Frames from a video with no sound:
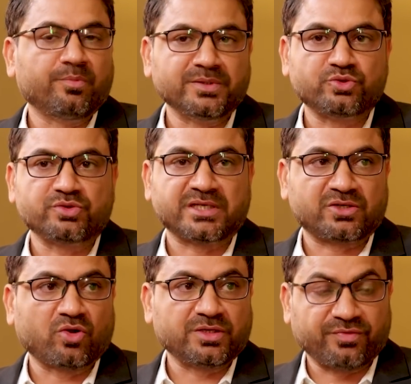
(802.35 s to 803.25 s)
open source
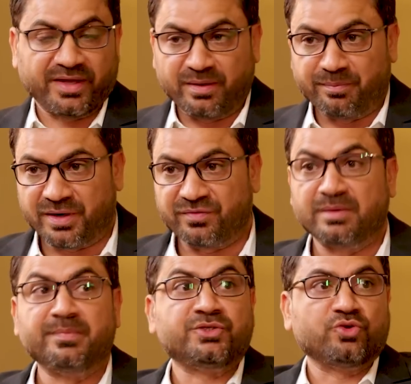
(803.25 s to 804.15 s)
technology if I compare with
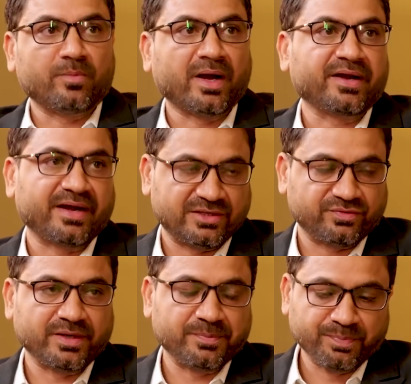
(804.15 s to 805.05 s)
the mature market as well.